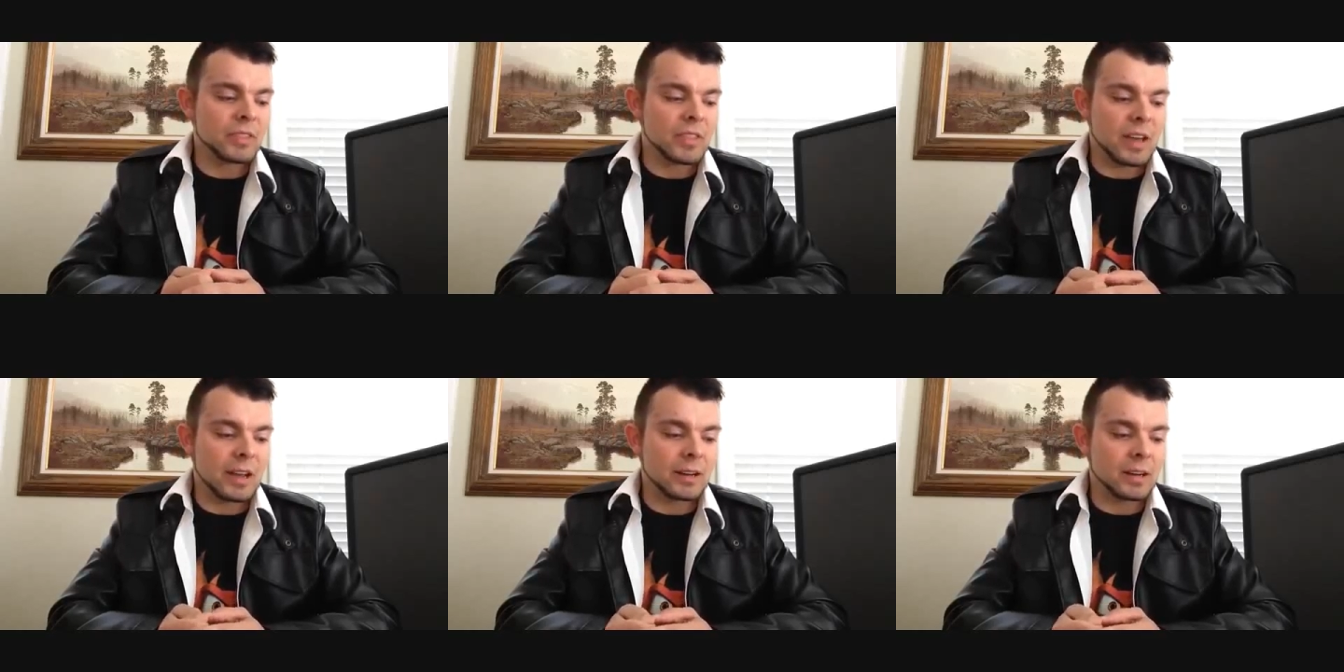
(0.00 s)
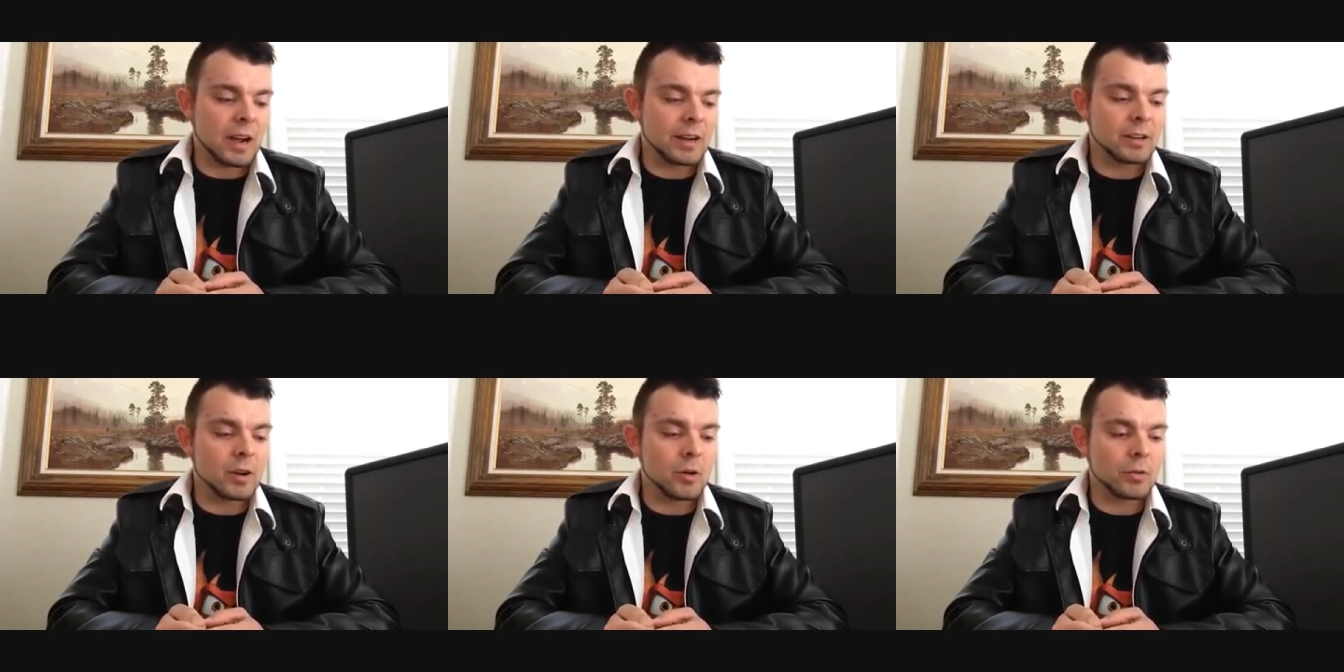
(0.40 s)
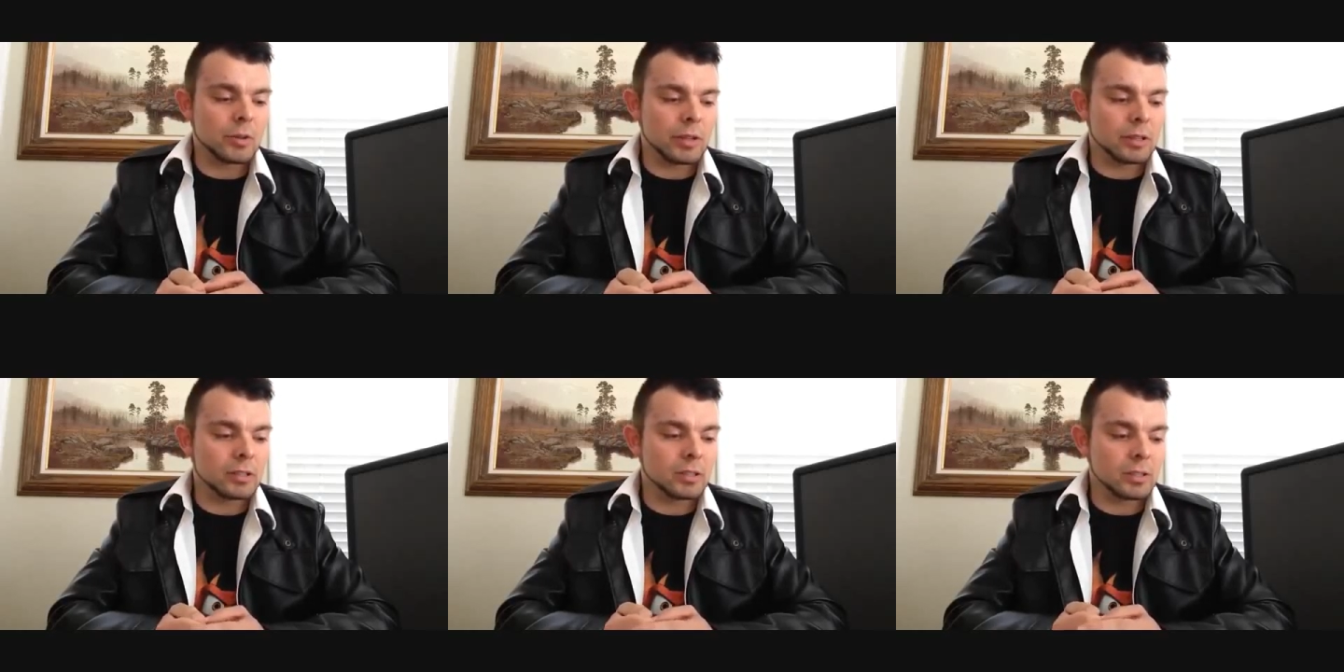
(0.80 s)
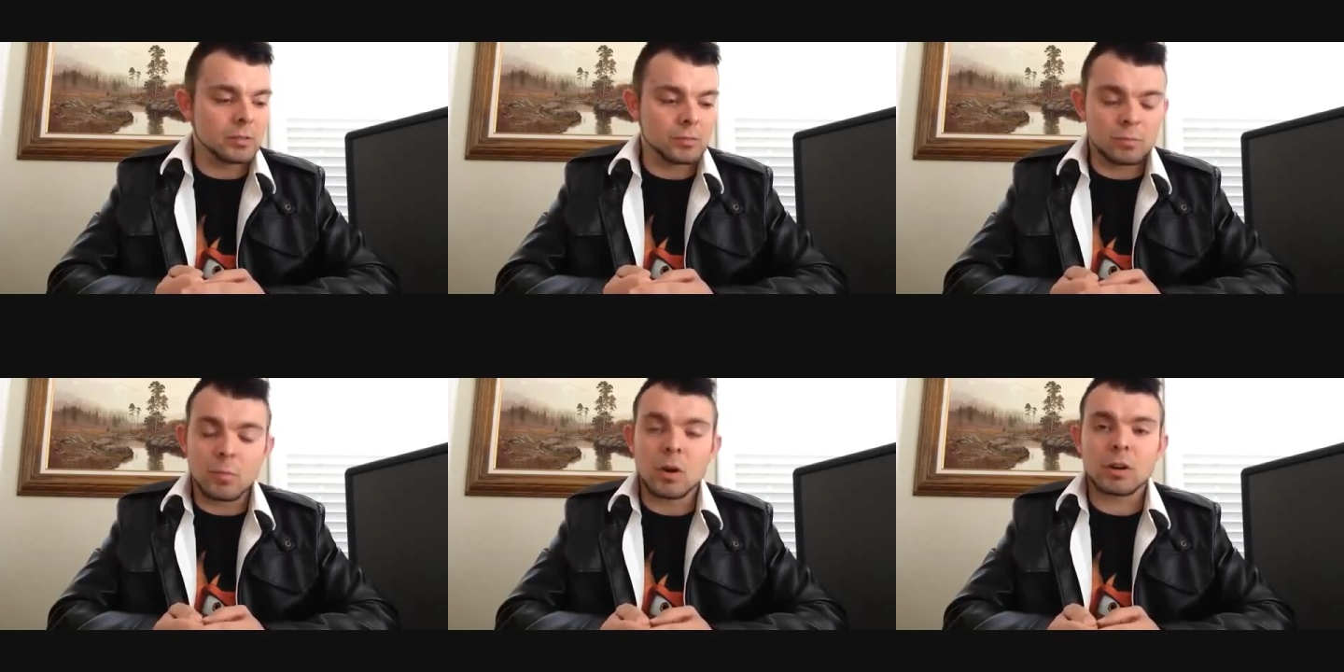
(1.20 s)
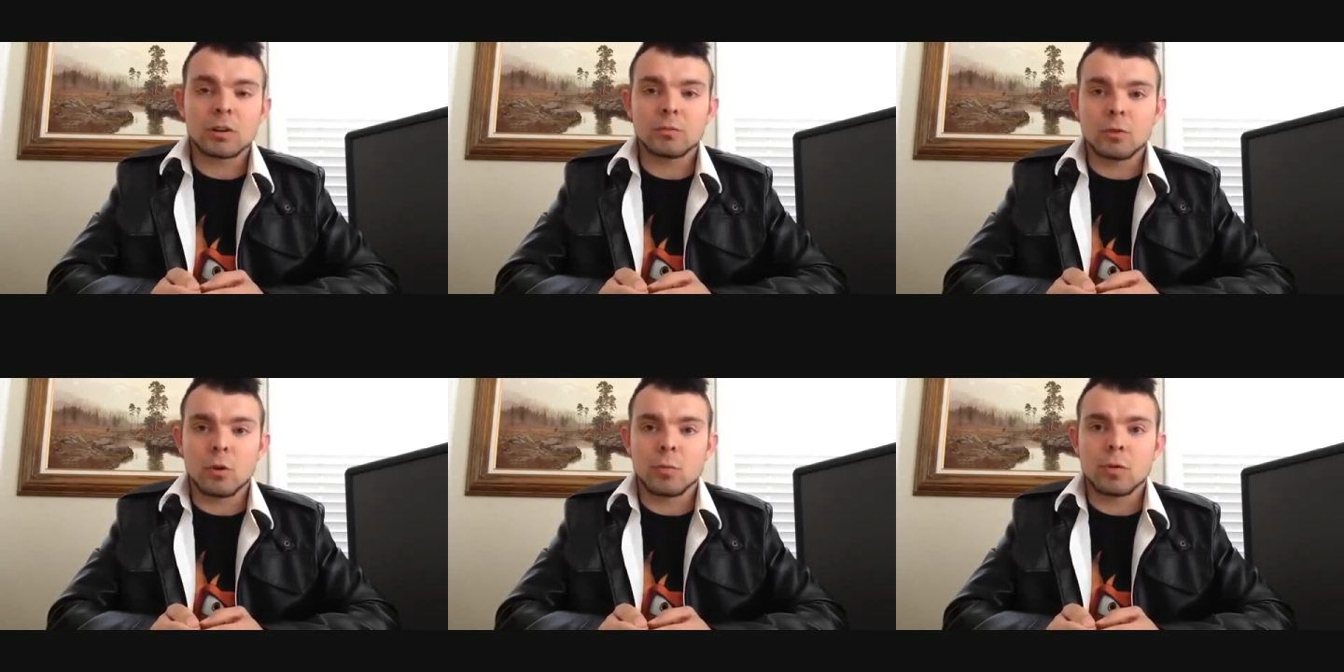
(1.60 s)
that I know that Mark
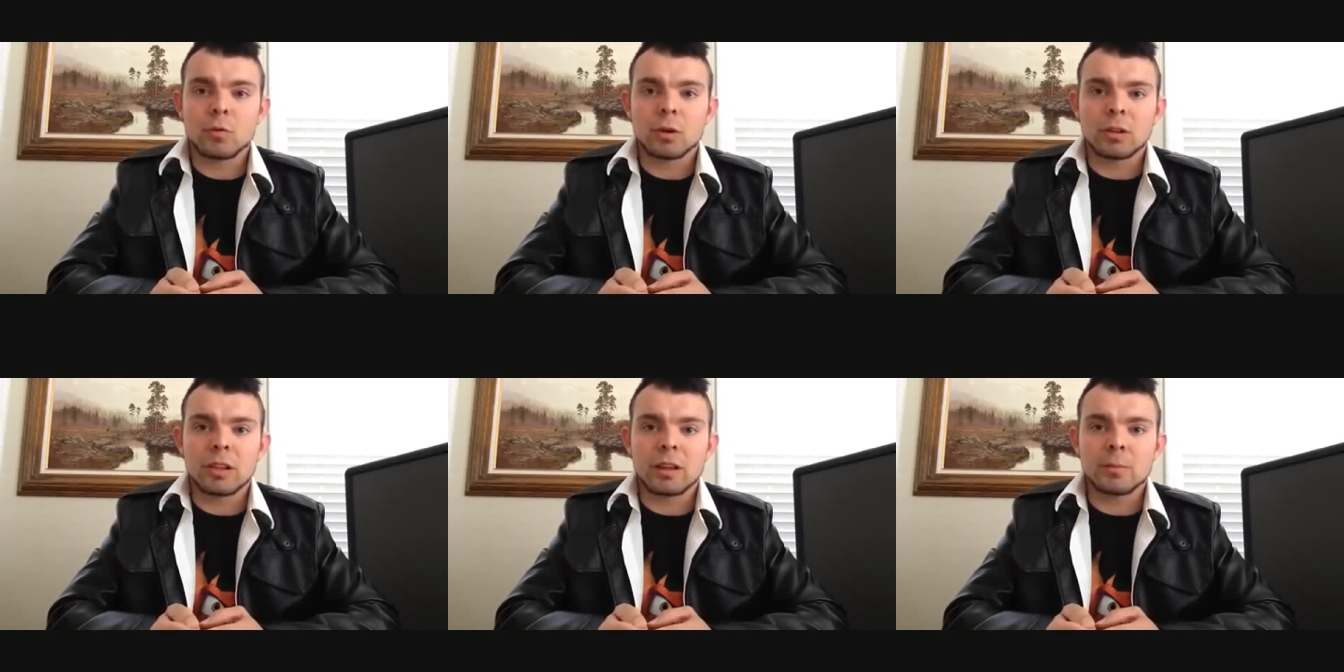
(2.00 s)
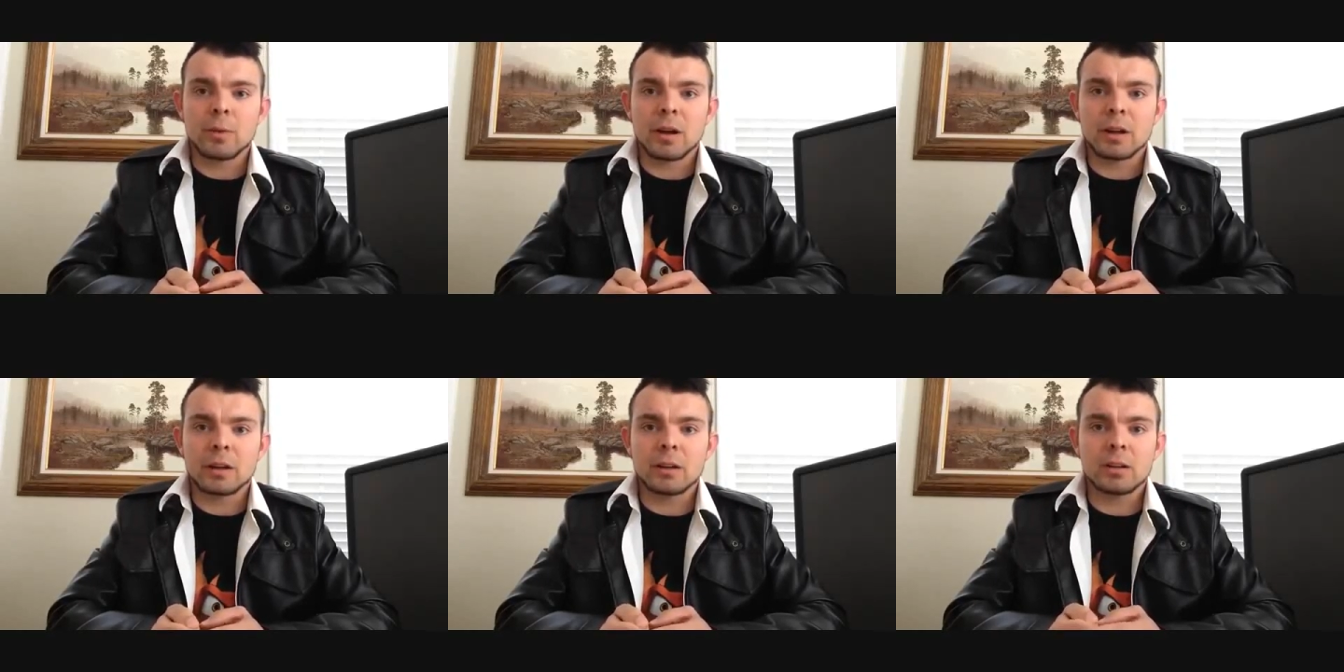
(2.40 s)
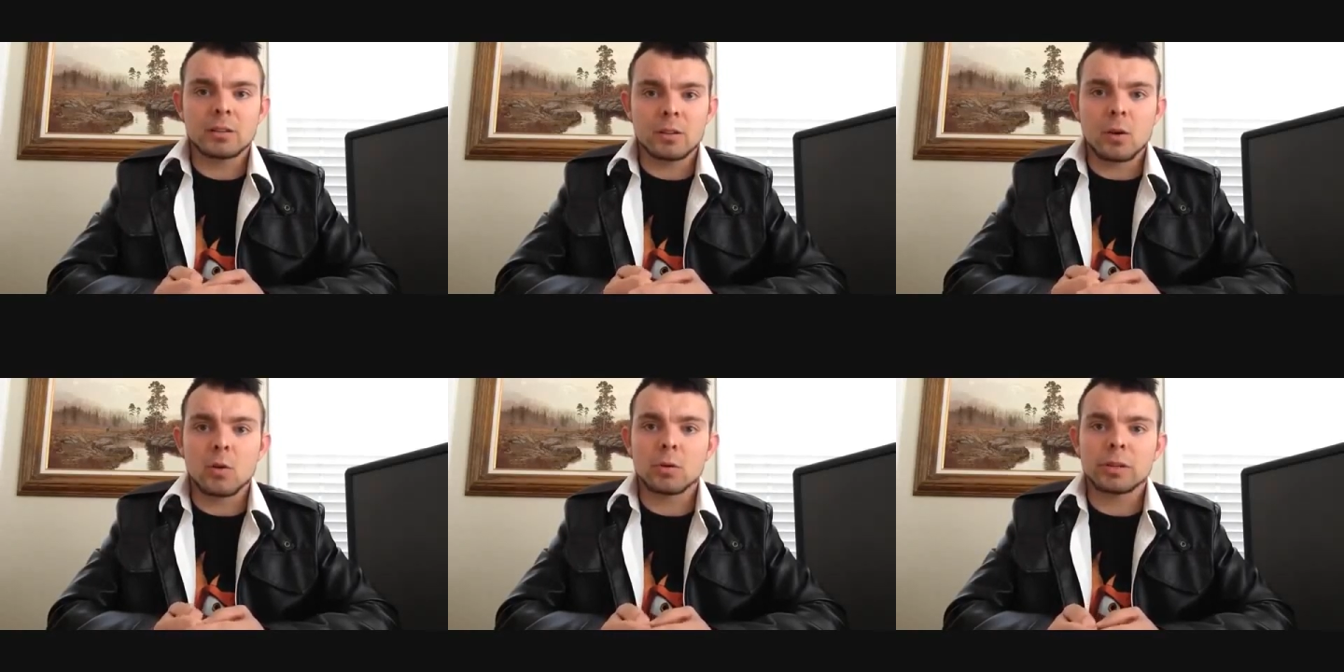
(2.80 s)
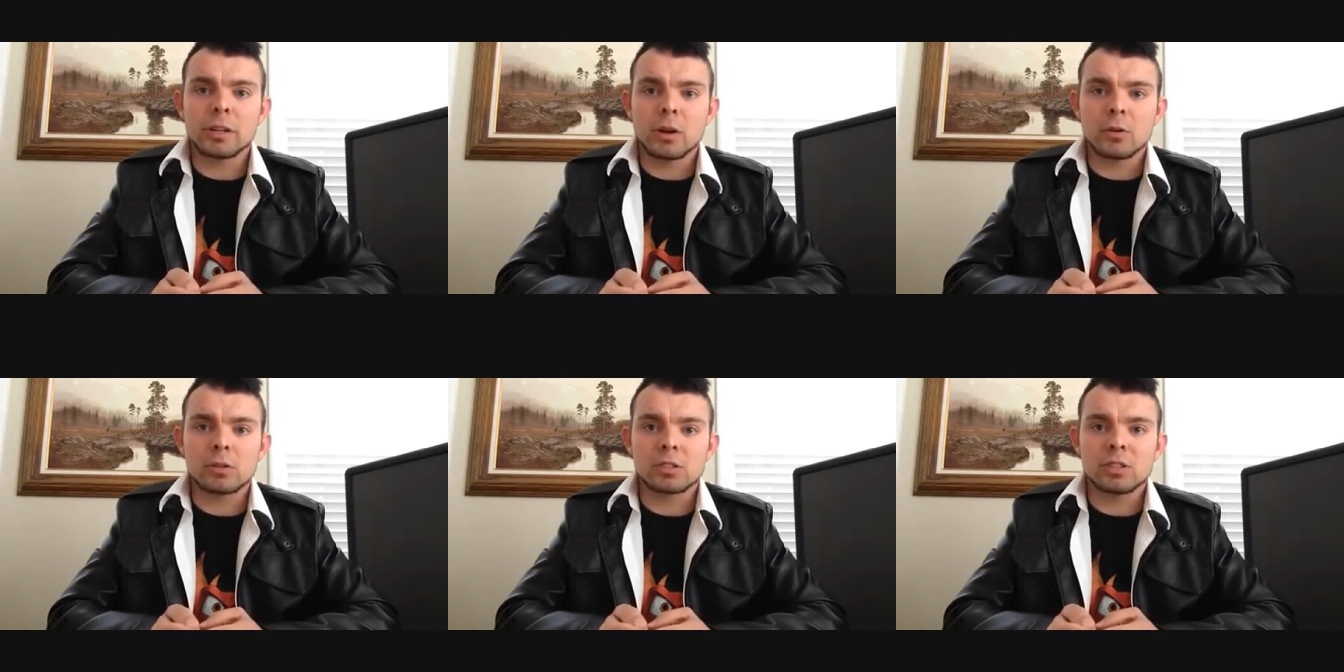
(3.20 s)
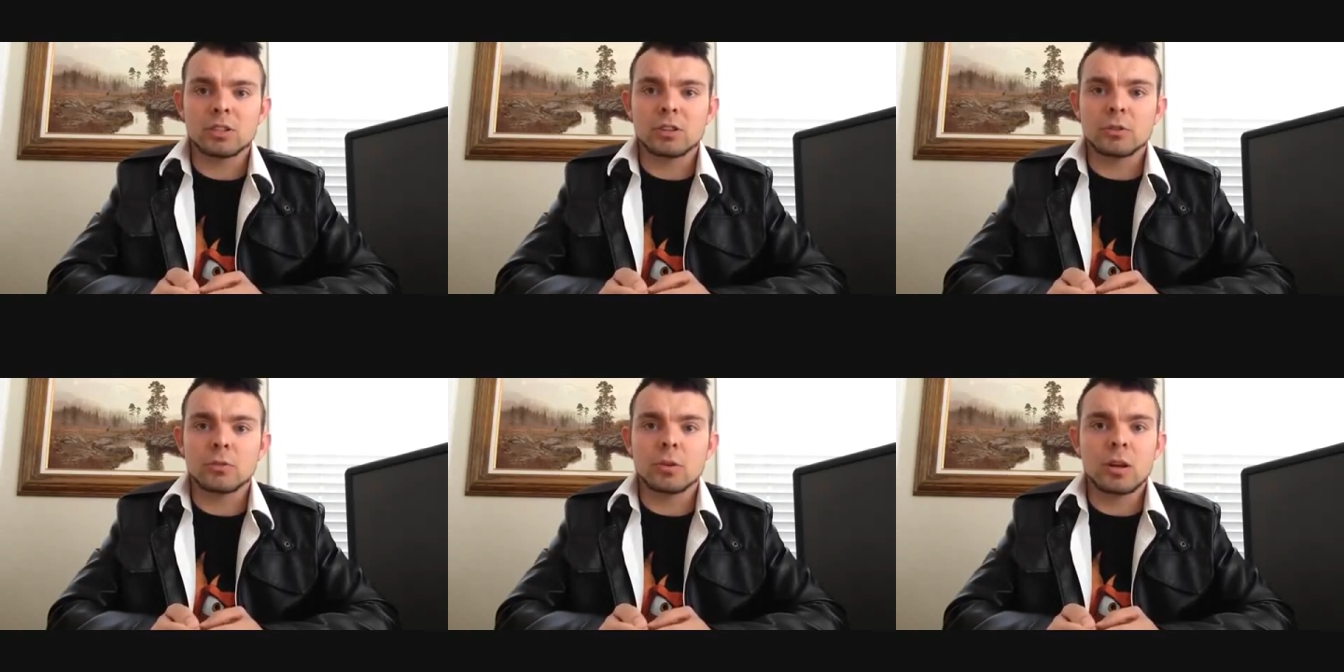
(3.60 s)
and Roma were led by the Holy Ghost to
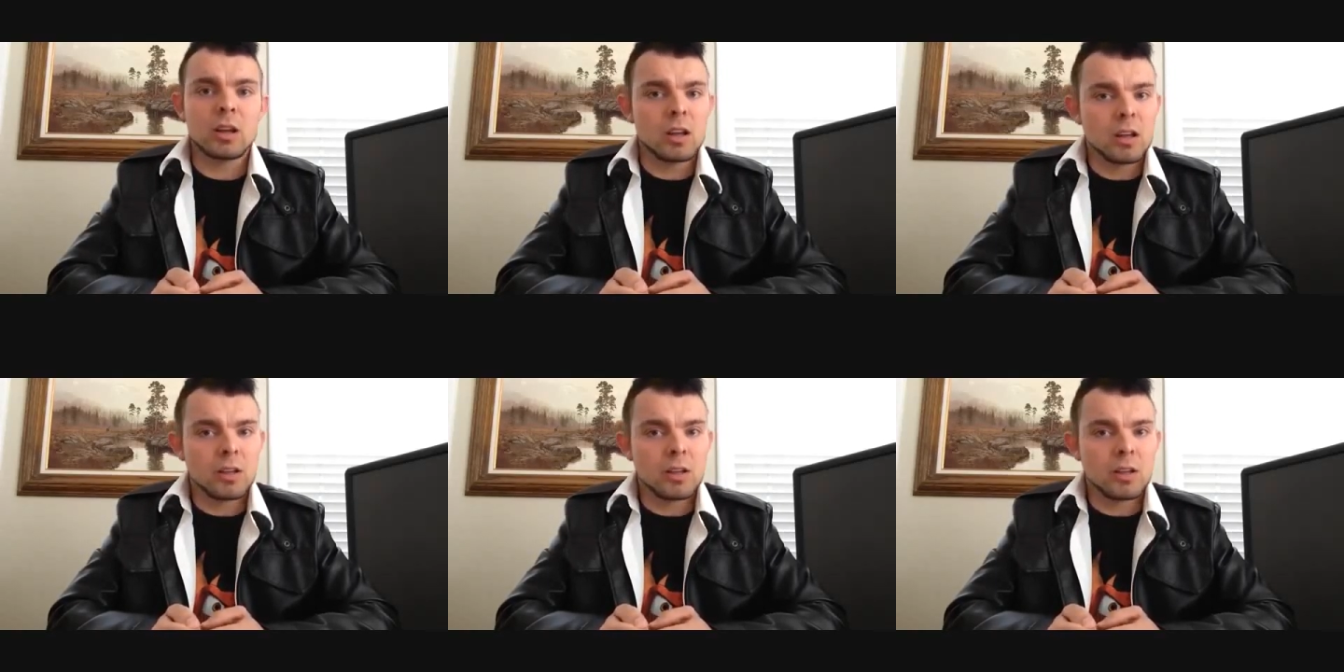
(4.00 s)
do